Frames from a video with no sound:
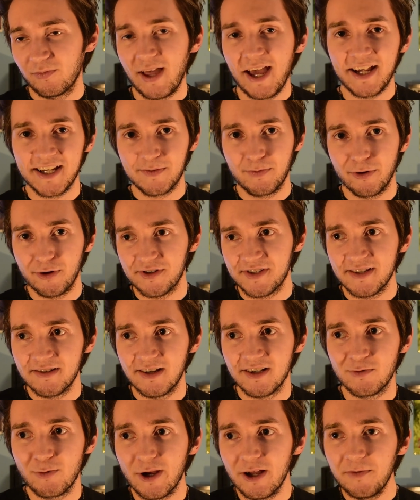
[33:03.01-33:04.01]
X person
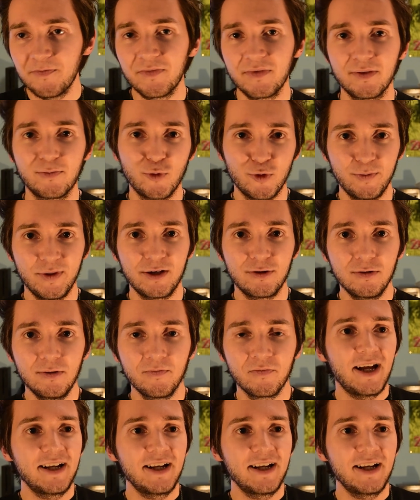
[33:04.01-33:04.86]
as well would be cool.